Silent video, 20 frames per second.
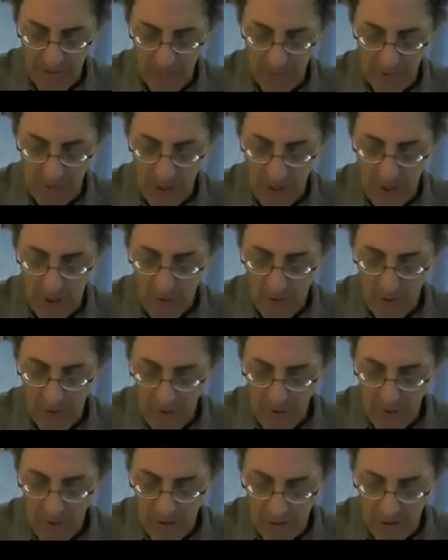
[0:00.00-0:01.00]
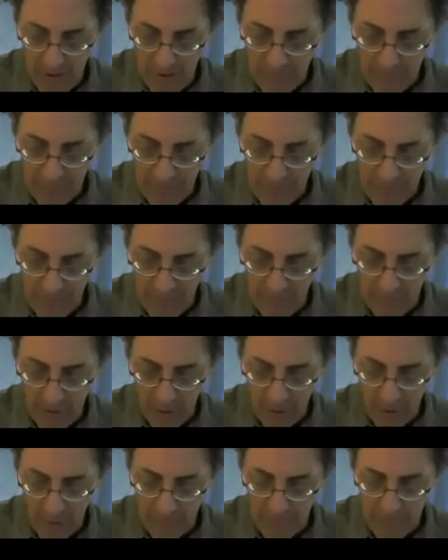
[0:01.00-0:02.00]
would go from the
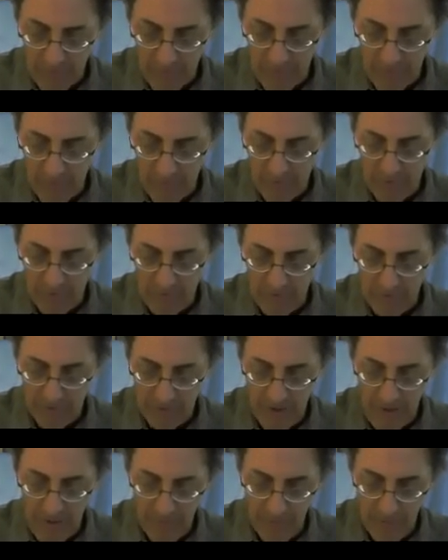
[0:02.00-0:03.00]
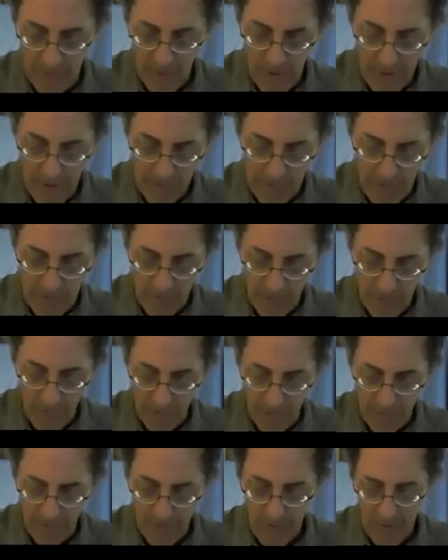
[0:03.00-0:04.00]
probe to the sample, but of
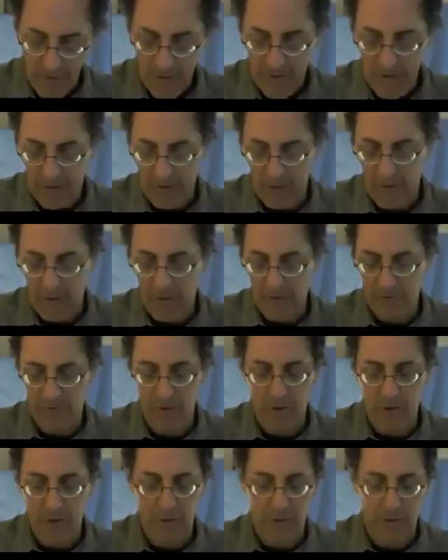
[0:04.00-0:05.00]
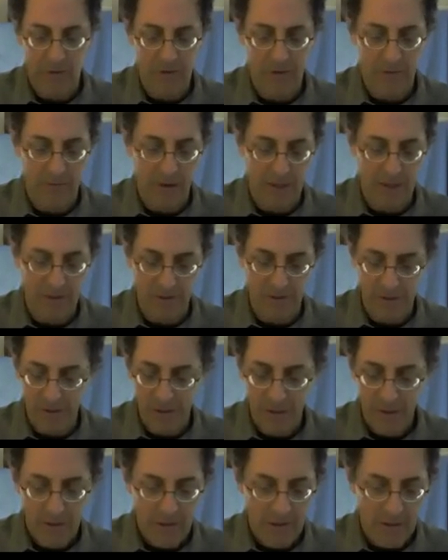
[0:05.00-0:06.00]
course it can also go the other direction.
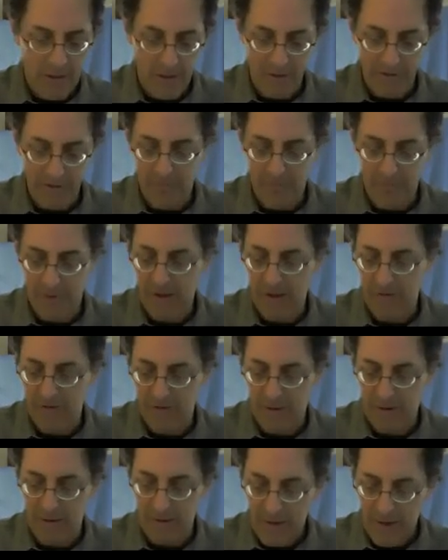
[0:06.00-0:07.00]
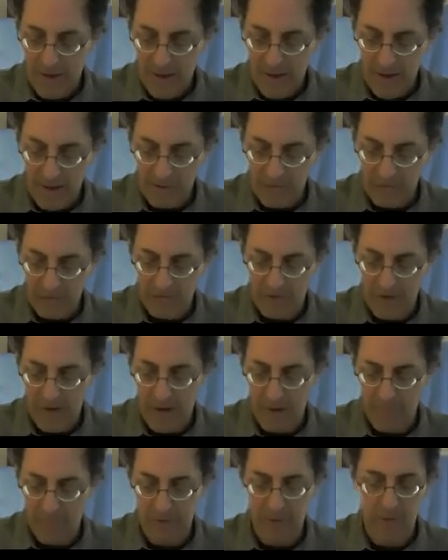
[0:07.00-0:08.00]
It depends on how you set
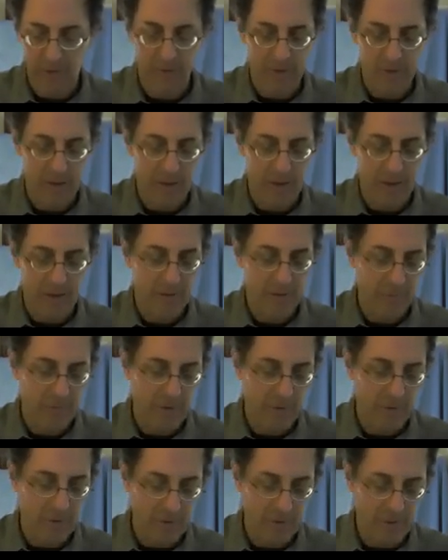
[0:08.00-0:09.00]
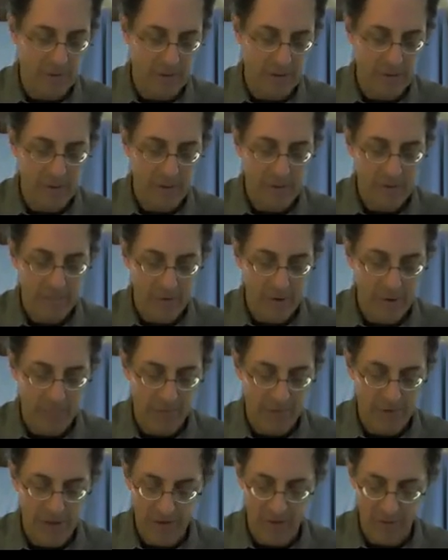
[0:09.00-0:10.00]
up your
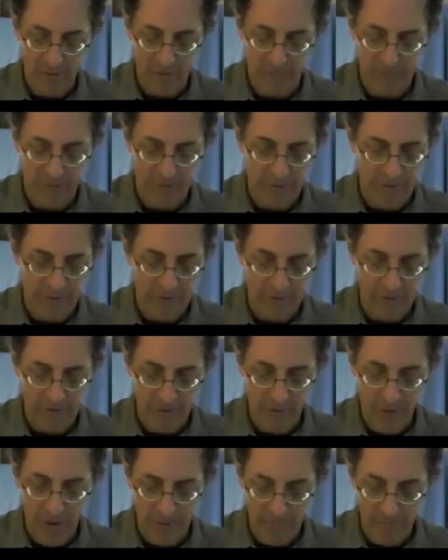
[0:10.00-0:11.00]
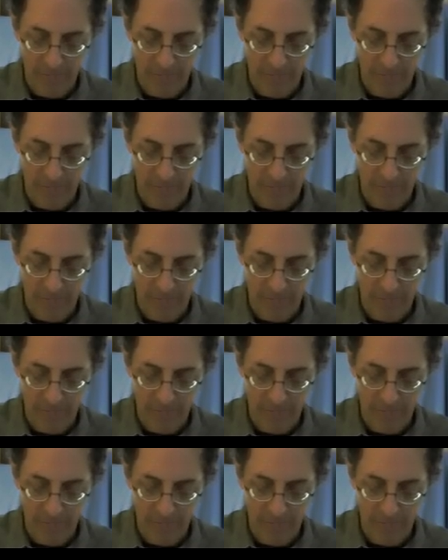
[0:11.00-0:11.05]
potential difference and so on.